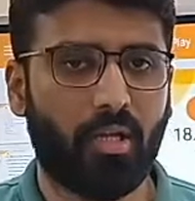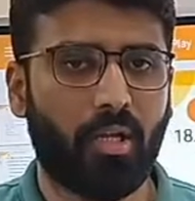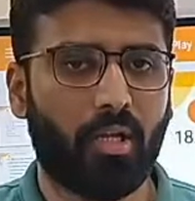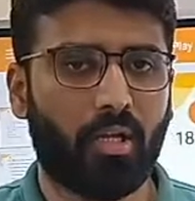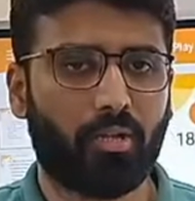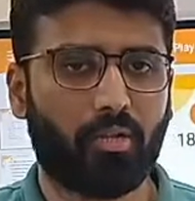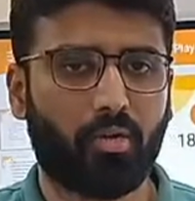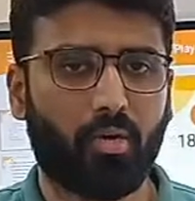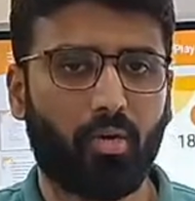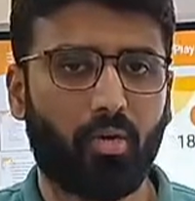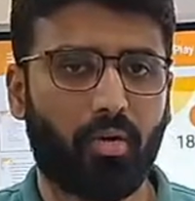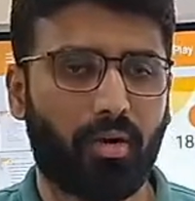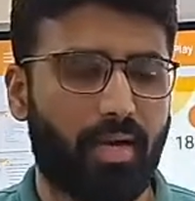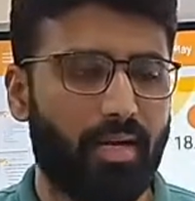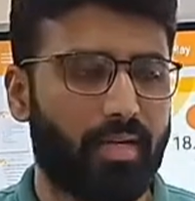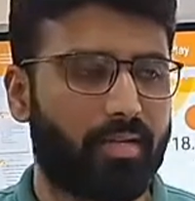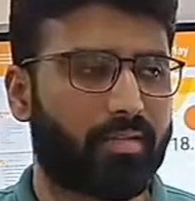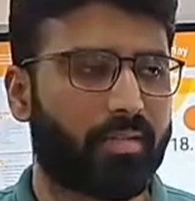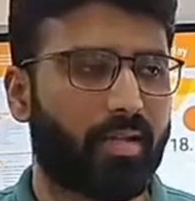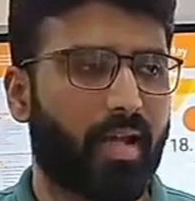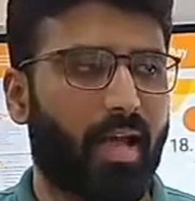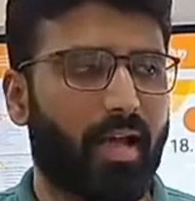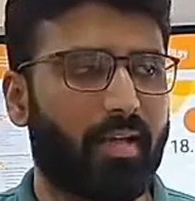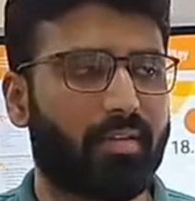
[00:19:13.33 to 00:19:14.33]
So it's
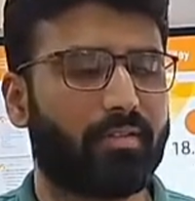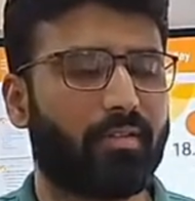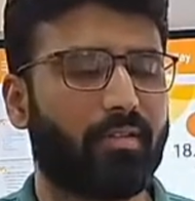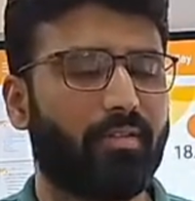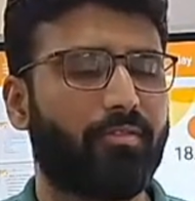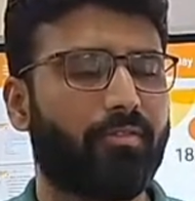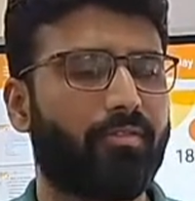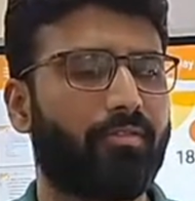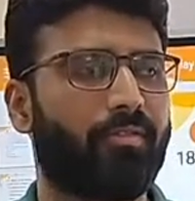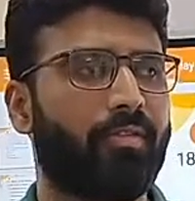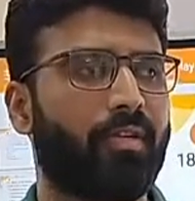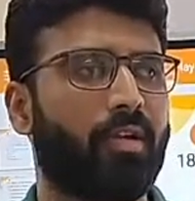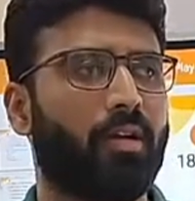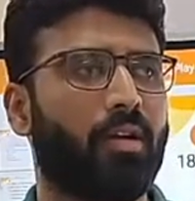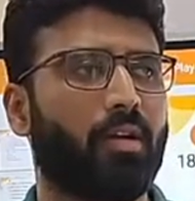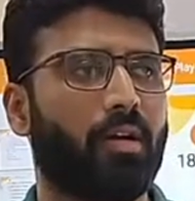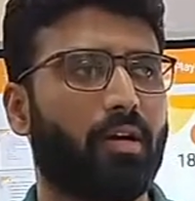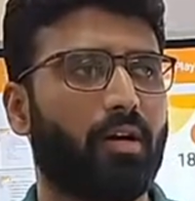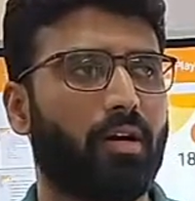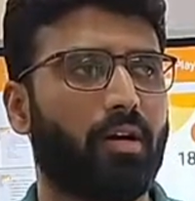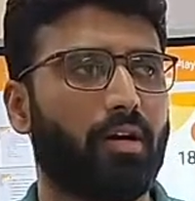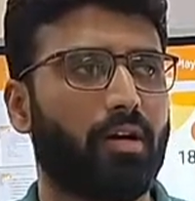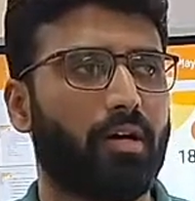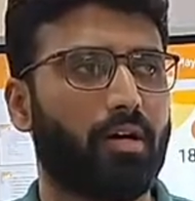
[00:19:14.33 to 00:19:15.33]
as if
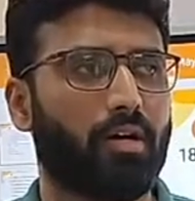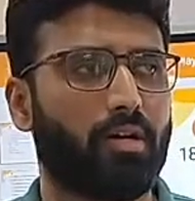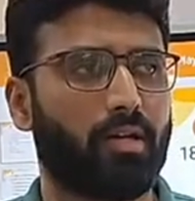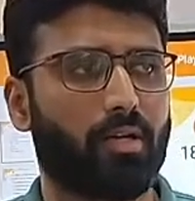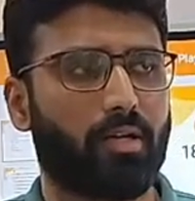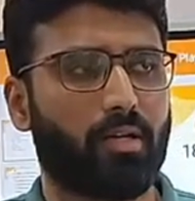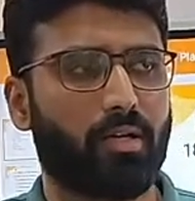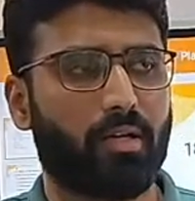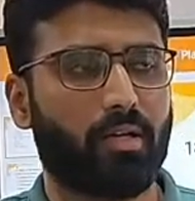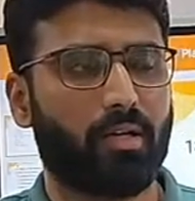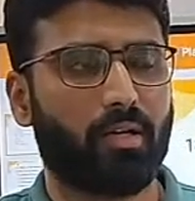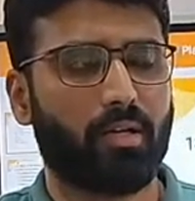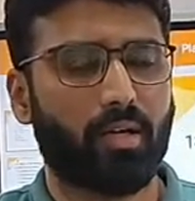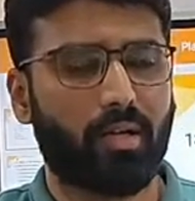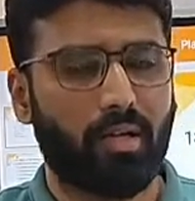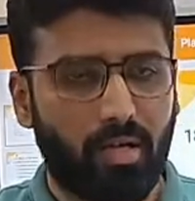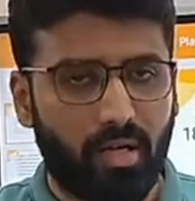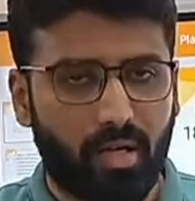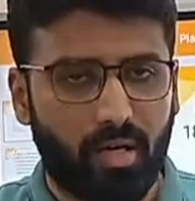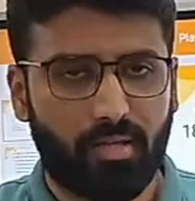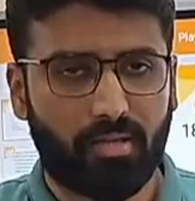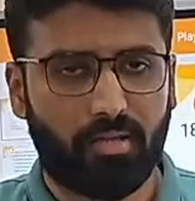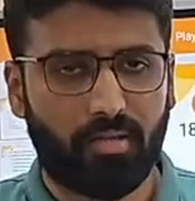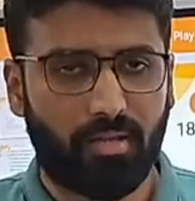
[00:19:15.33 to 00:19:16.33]
uh, the
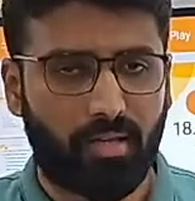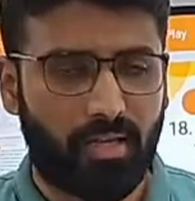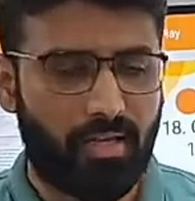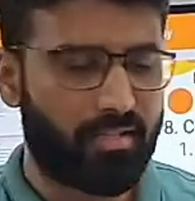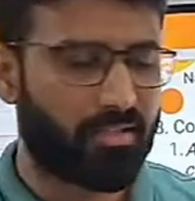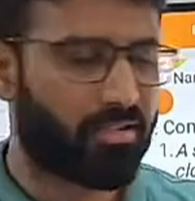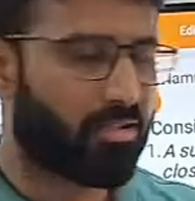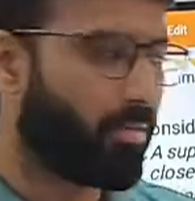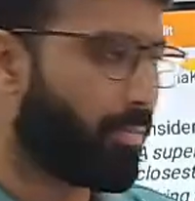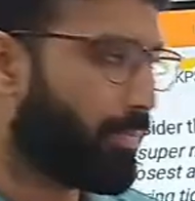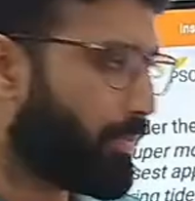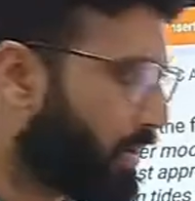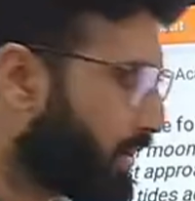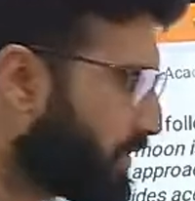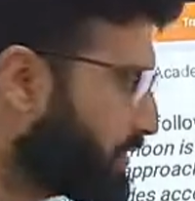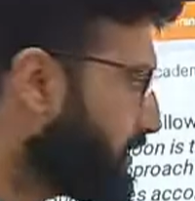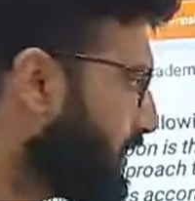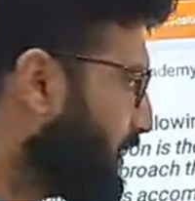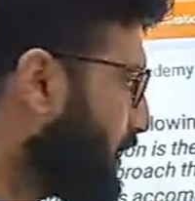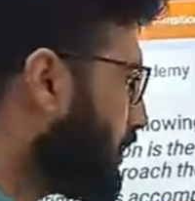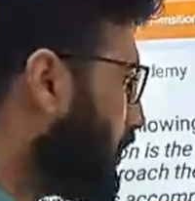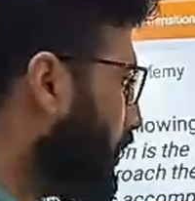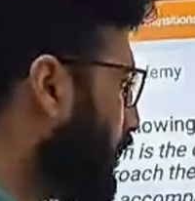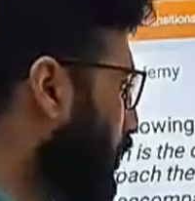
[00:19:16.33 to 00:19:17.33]
Earth is
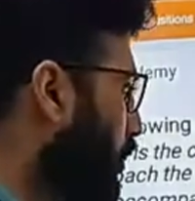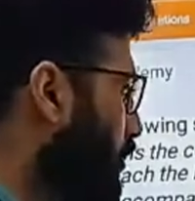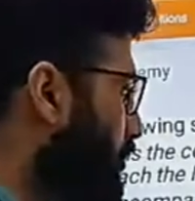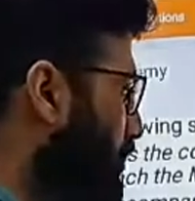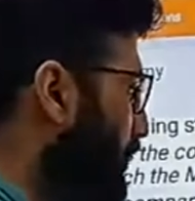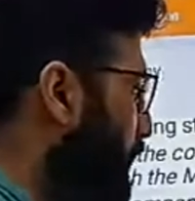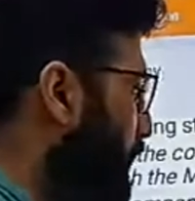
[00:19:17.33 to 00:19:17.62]
present along the